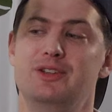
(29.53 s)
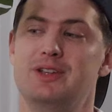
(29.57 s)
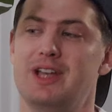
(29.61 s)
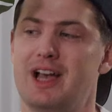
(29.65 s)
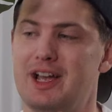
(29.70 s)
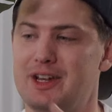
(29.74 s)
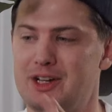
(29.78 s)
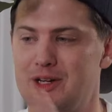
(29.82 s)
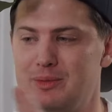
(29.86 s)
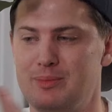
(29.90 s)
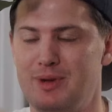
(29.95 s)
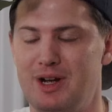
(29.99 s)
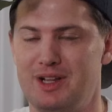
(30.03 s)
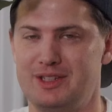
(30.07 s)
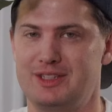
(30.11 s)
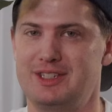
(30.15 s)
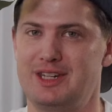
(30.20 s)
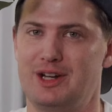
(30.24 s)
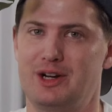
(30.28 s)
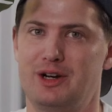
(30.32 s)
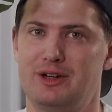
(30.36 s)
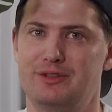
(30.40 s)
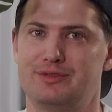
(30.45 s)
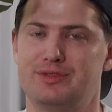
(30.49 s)
you got your
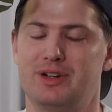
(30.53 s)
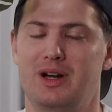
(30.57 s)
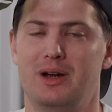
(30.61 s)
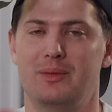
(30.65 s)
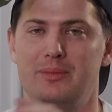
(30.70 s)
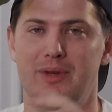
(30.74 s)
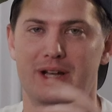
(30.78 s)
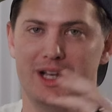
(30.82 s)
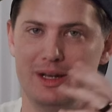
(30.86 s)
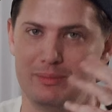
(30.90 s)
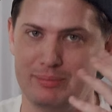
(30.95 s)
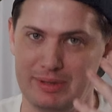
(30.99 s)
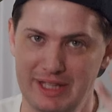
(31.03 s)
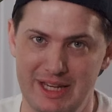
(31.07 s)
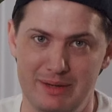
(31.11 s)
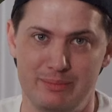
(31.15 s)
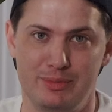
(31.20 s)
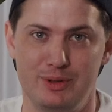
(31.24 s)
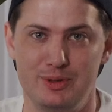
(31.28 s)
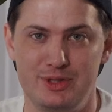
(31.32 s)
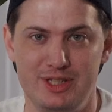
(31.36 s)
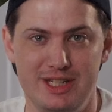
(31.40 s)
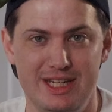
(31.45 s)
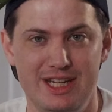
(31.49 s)
Monstera from a
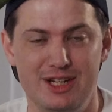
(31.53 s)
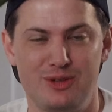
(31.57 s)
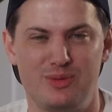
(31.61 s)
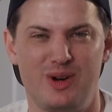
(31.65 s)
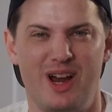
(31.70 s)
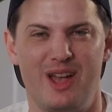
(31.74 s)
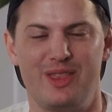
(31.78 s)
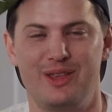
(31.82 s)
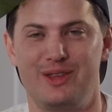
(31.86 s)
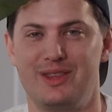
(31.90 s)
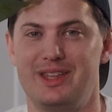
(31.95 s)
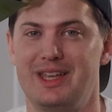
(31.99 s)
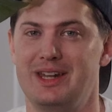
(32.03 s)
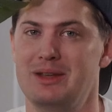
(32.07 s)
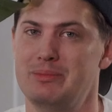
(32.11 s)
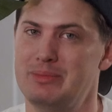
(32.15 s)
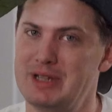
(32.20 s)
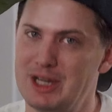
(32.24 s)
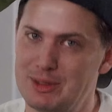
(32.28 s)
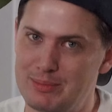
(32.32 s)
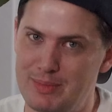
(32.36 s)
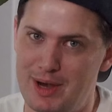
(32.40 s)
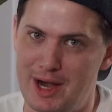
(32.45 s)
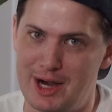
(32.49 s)
plant boutique rather than a
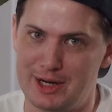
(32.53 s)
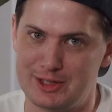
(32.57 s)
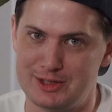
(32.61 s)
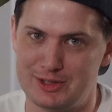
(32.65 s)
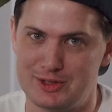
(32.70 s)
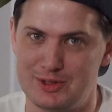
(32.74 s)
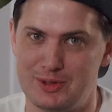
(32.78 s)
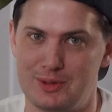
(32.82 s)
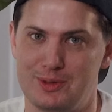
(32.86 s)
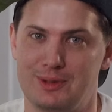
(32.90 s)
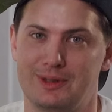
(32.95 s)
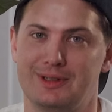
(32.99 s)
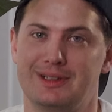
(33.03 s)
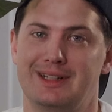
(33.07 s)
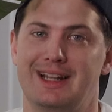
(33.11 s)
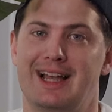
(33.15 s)
big box store